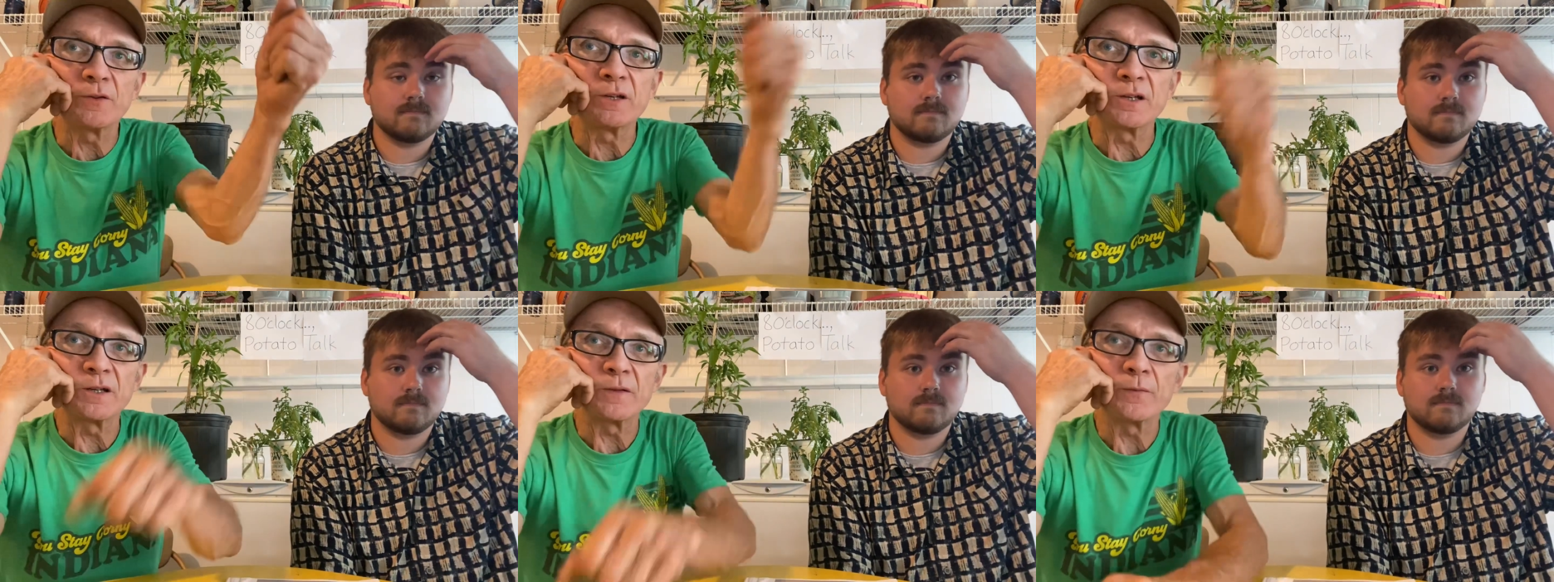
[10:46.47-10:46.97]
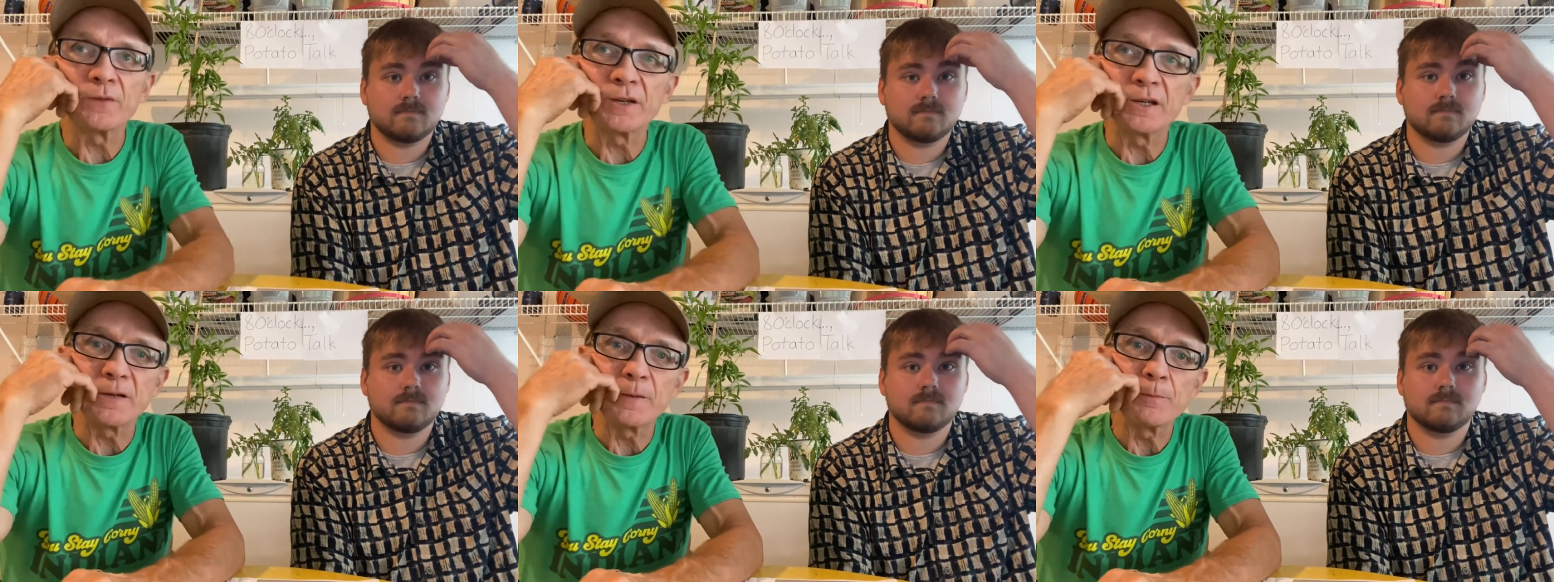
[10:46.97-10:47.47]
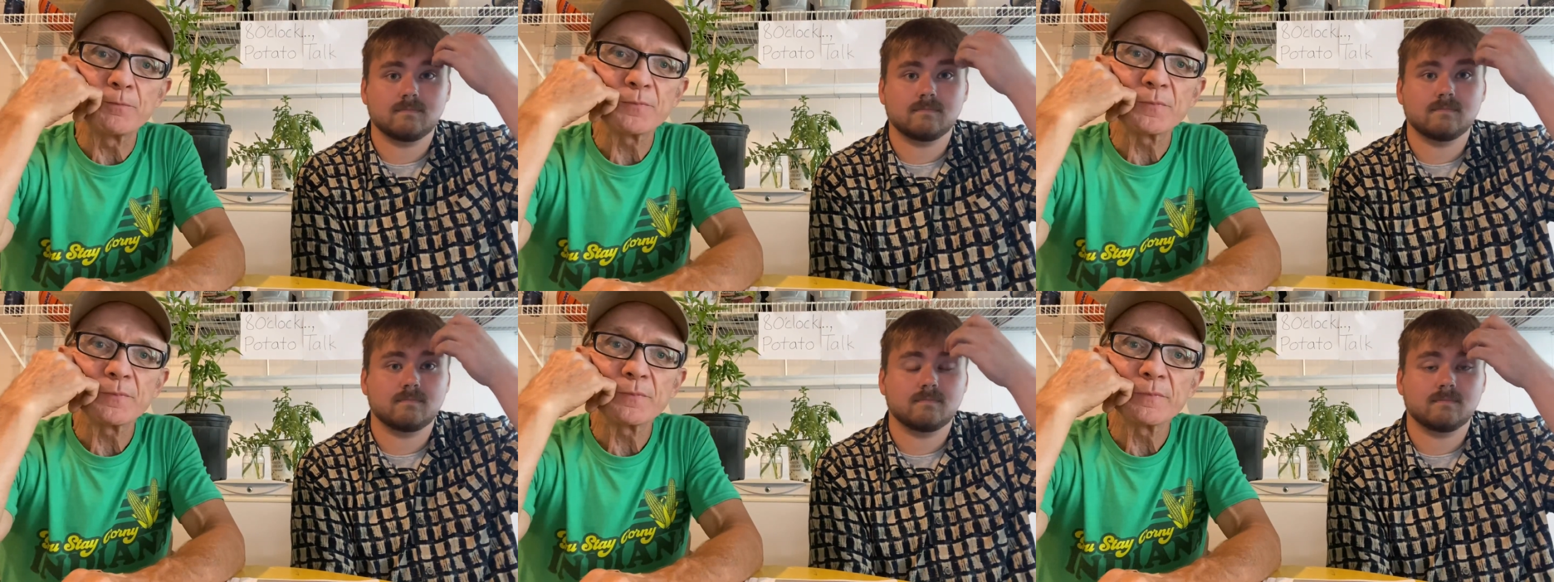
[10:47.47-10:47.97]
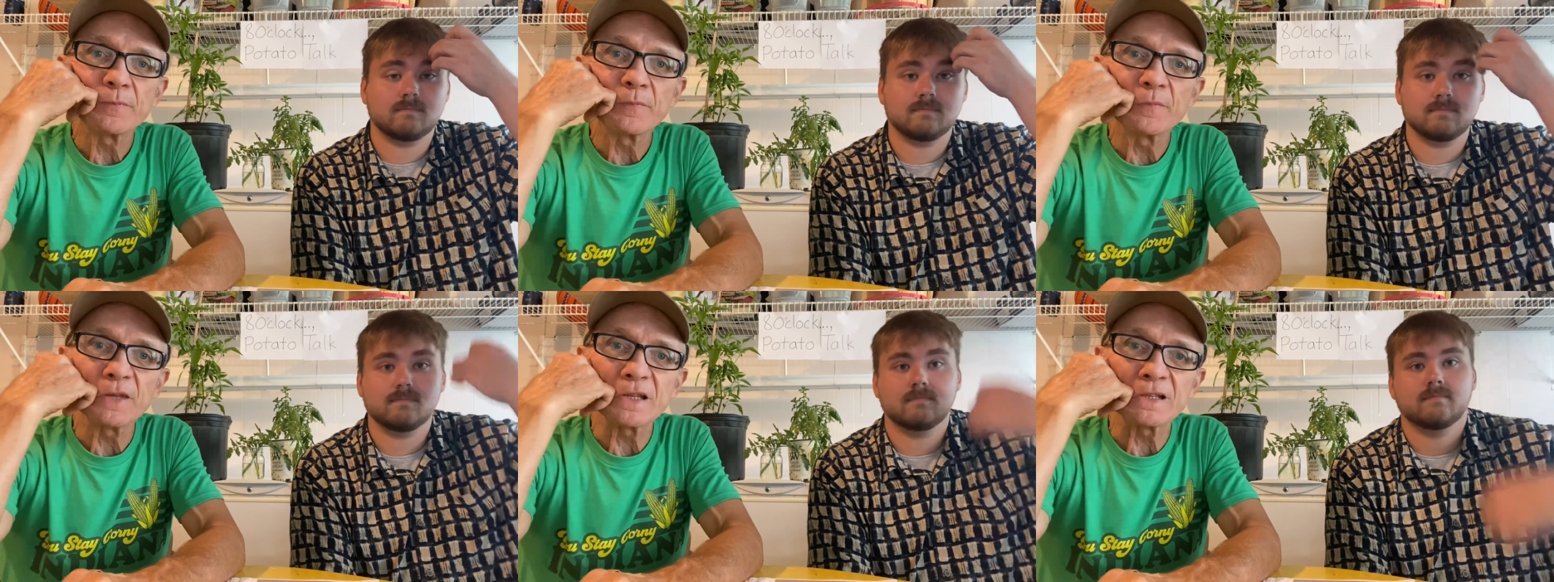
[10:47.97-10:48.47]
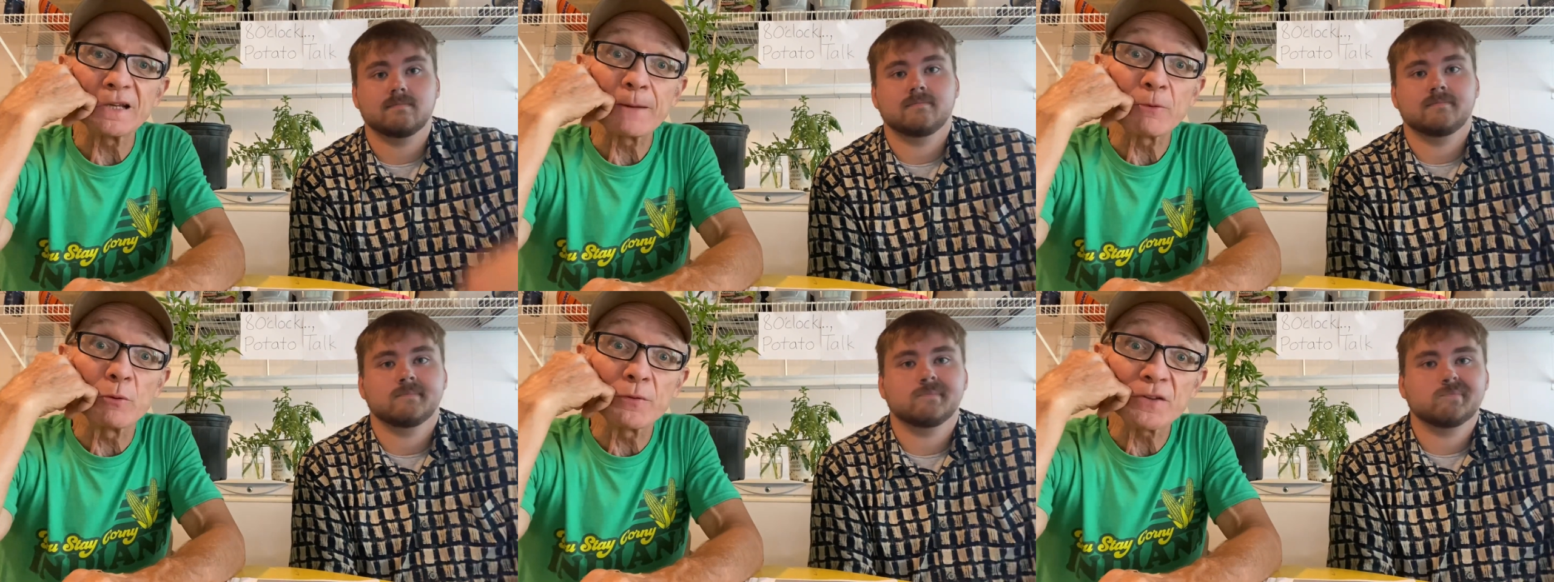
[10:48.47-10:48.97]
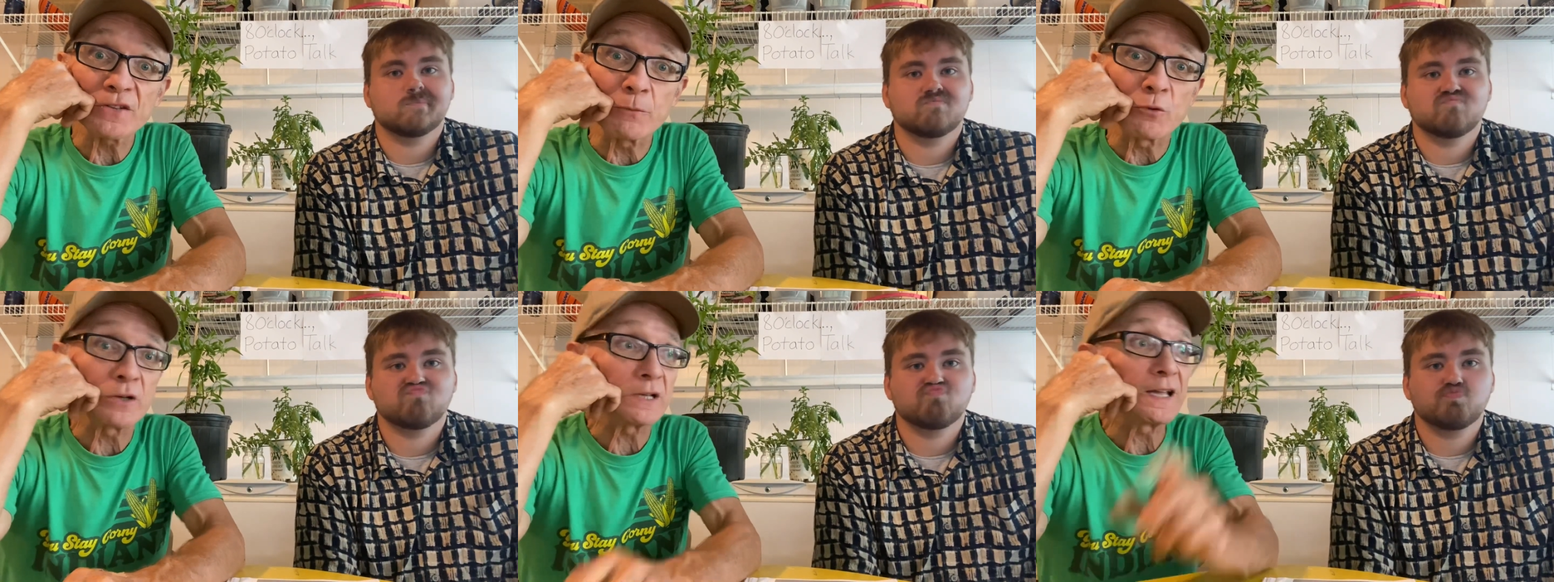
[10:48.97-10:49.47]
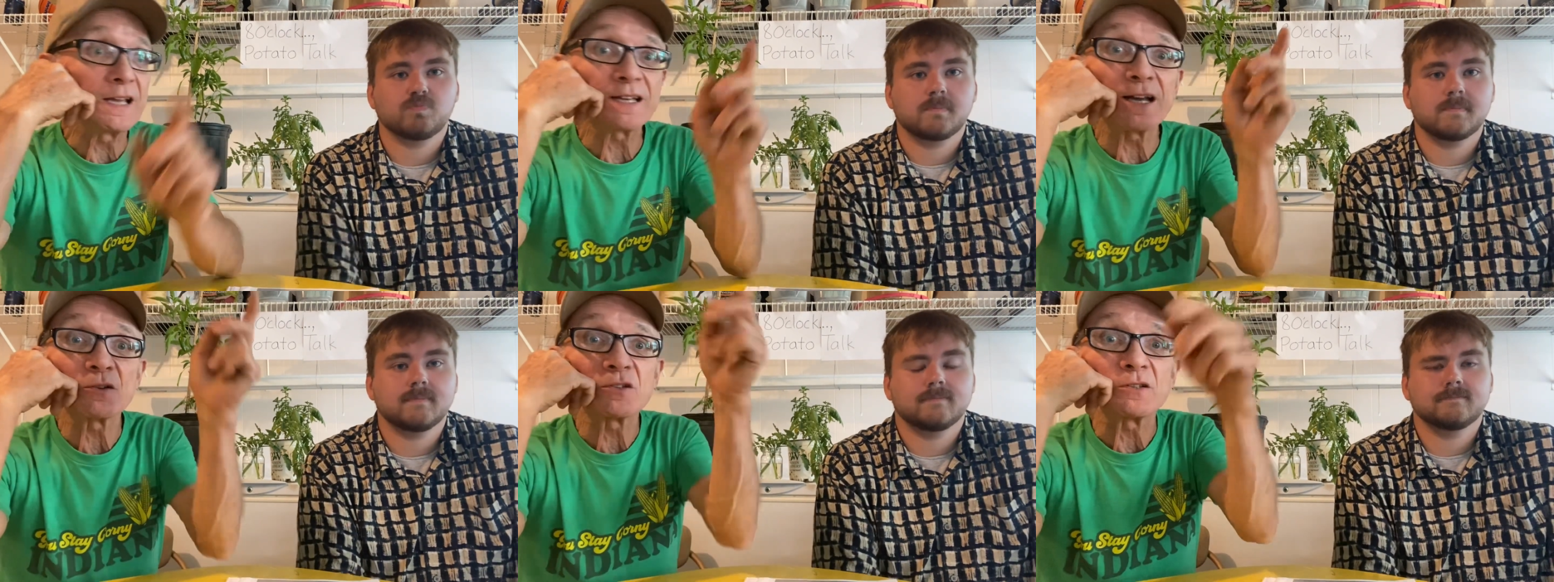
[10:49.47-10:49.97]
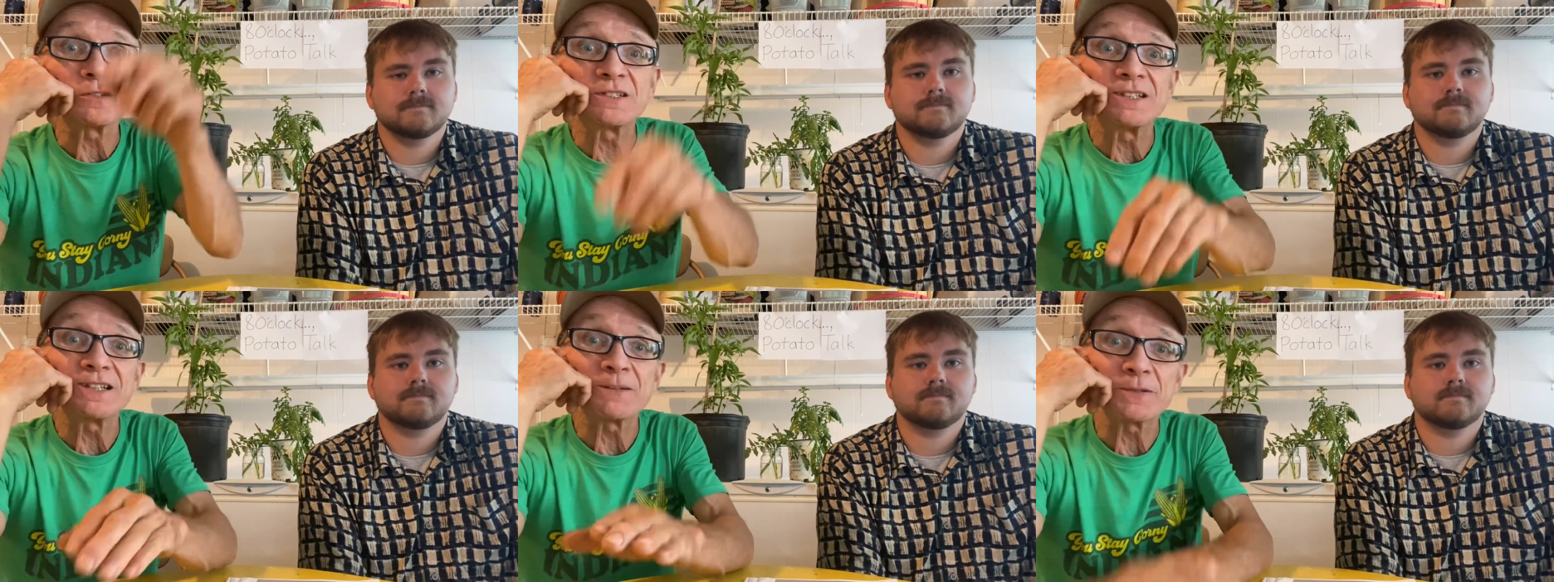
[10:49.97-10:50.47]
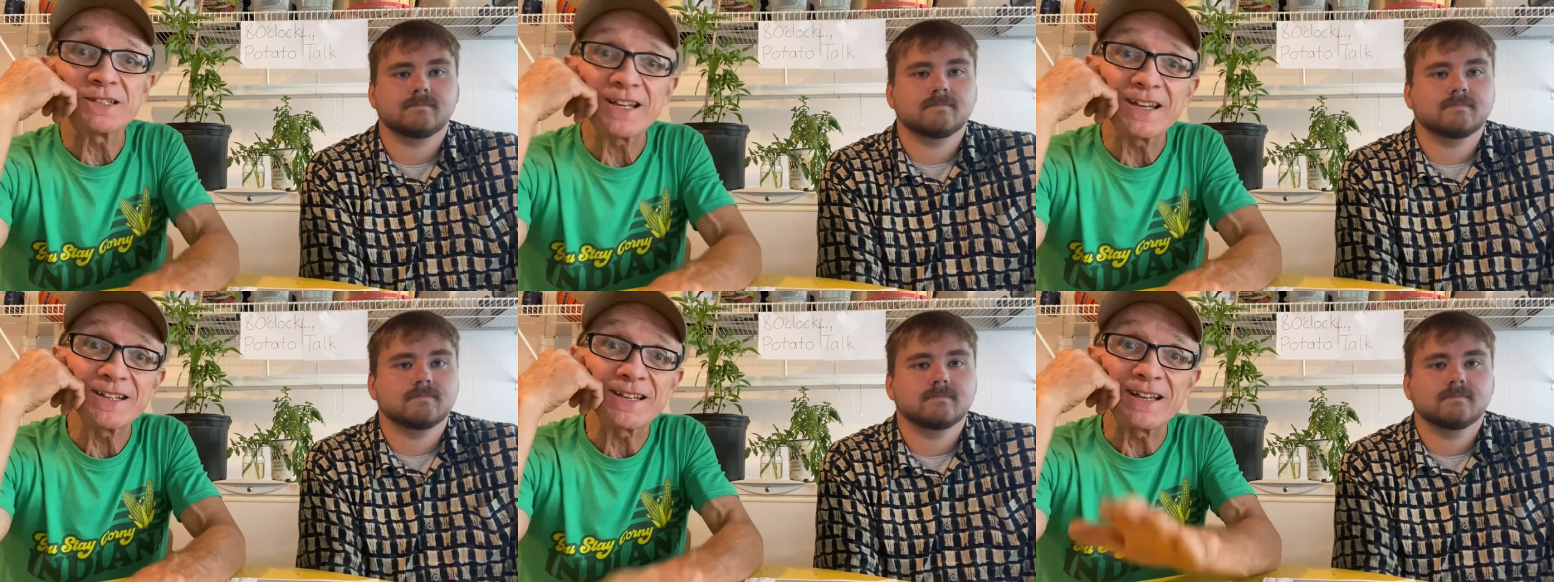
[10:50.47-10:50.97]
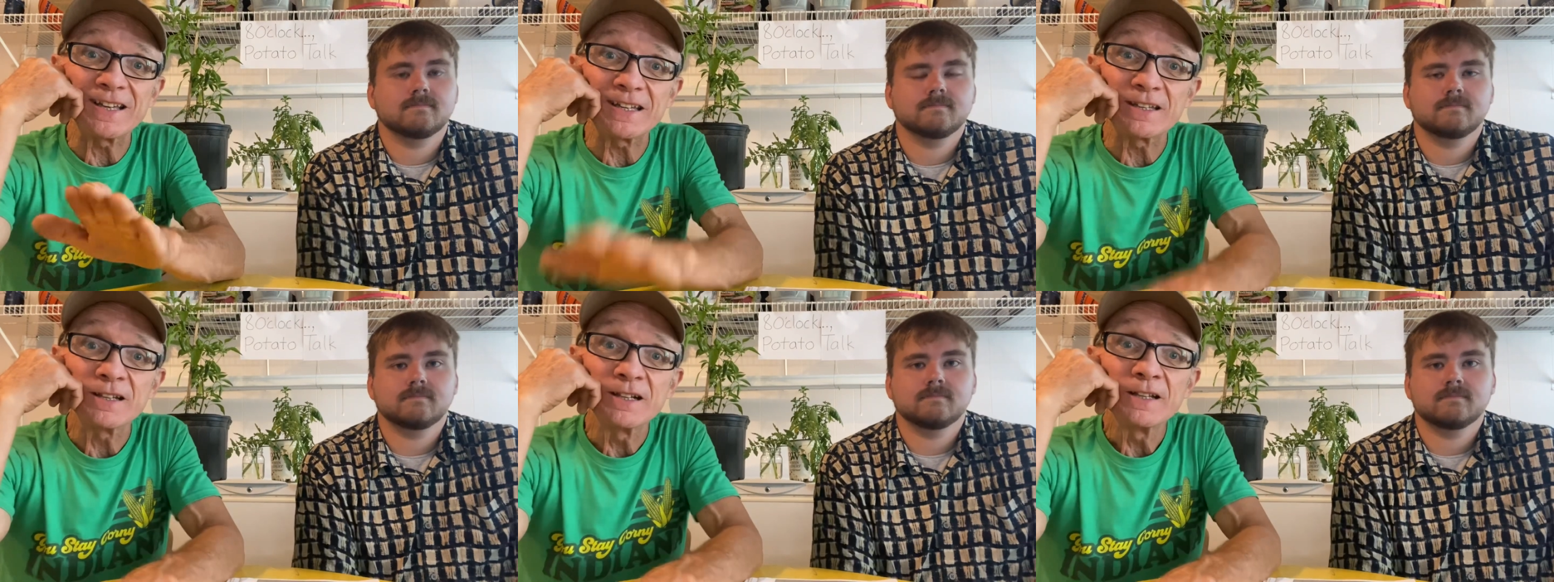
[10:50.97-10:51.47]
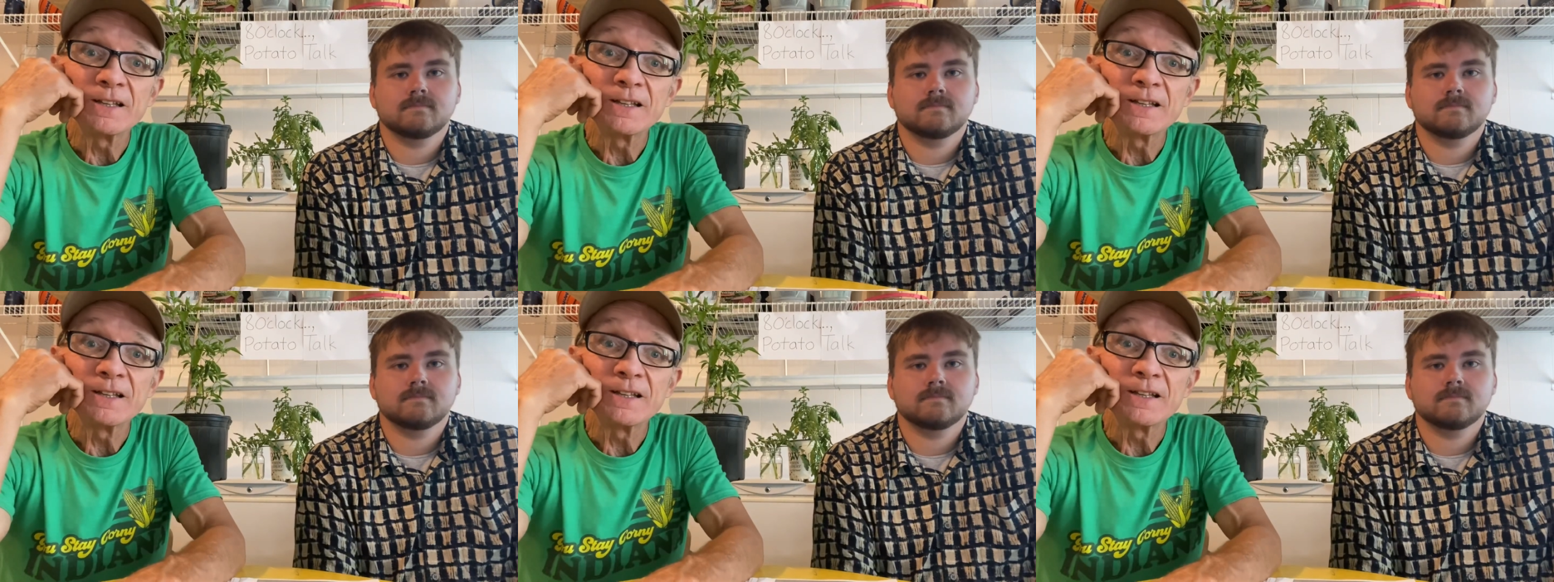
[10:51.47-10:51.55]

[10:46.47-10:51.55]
Speaker 1: the the take the camera with us and we're going to head out to dig a potato and